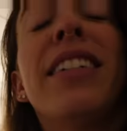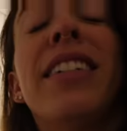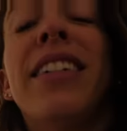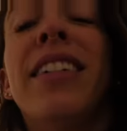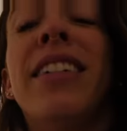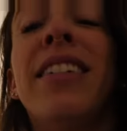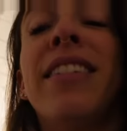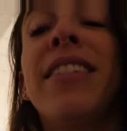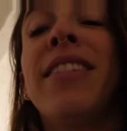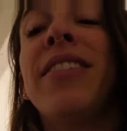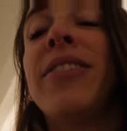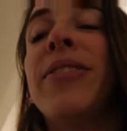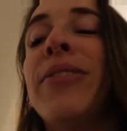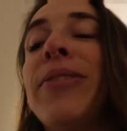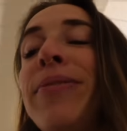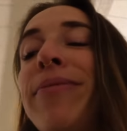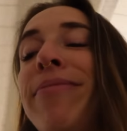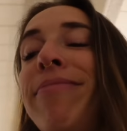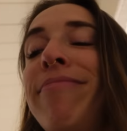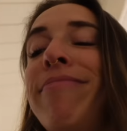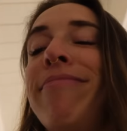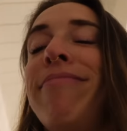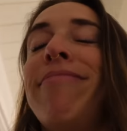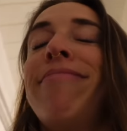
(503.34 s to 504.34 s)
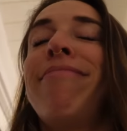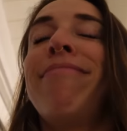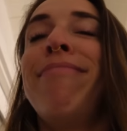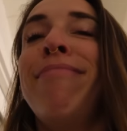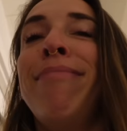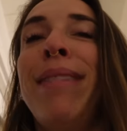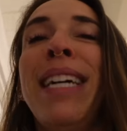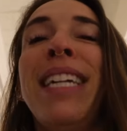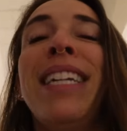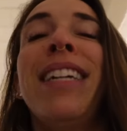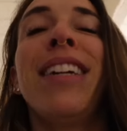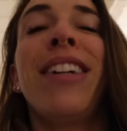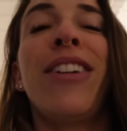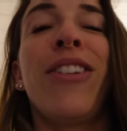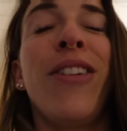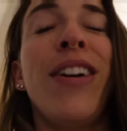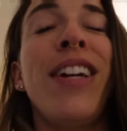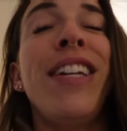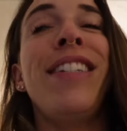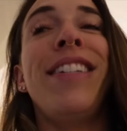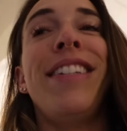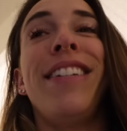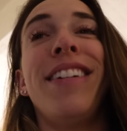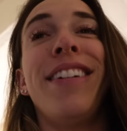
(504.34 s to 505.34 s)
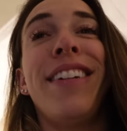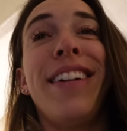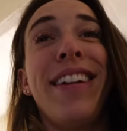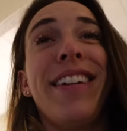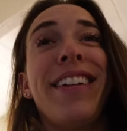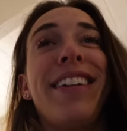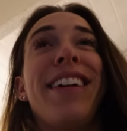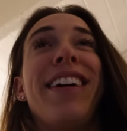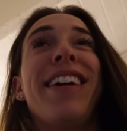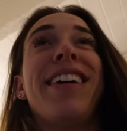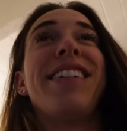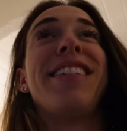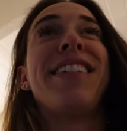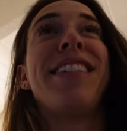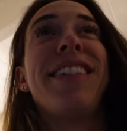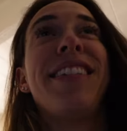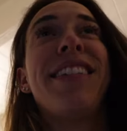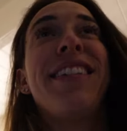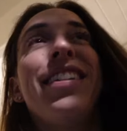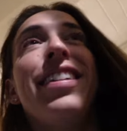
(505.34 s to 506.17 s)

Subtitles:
I don't know. I might get crazy tonight, guys.